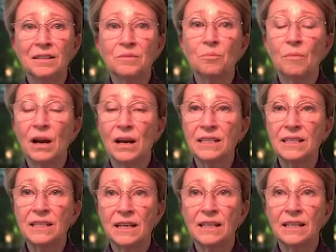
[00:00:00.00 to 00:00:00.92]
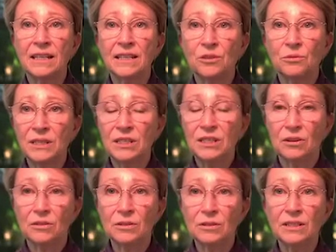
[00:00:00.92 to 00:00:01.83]
my study and the
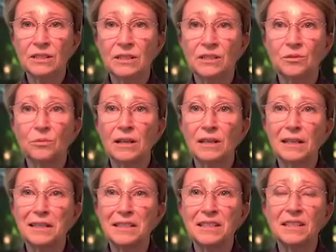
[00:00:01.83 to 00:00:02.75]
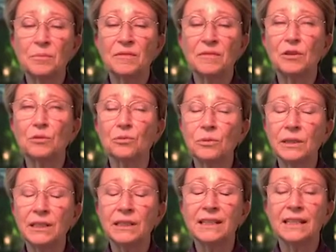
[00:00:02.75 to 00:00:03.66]
results, as well as some of the
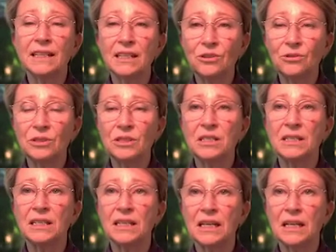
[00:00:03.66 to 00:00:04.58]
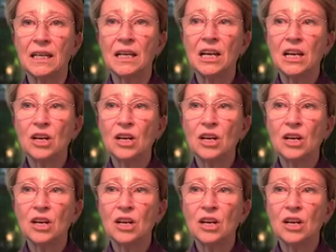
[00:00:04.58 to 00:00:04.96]
really interesting